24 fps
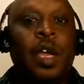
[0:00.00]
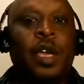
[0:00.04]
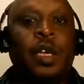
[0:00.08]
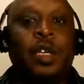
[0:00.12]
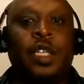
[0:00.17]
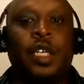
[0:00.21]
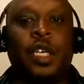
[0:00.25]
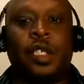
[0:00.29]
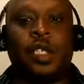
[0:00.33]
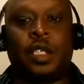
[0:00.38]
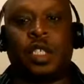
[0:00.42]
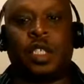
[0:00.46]

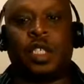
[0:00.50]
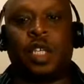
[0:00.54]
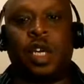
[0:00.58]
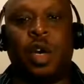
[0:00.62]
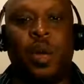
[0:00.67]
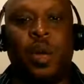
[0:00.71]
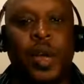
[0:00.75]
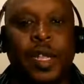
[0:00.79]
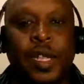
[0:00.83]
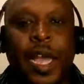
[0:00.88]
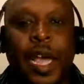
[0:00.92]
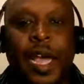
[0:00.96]
Just
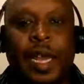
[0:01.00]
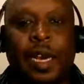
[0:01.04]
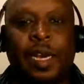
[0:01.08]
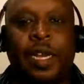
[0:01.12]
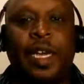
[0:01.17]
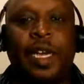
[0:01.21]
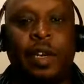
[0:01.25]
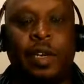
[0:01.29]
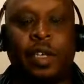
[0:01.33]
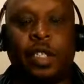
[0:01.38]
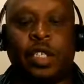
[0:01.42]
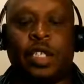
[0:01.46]
showing that
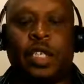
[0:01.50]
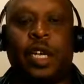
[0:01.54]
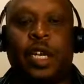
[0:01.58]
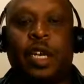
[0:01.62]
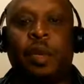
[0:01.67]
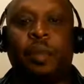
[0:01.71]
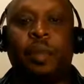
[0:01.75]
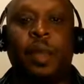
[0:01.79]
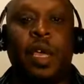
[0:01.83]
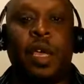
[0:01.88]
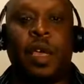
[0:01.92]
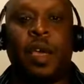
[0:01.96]

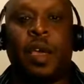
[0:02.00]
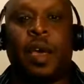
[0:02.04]
leadership.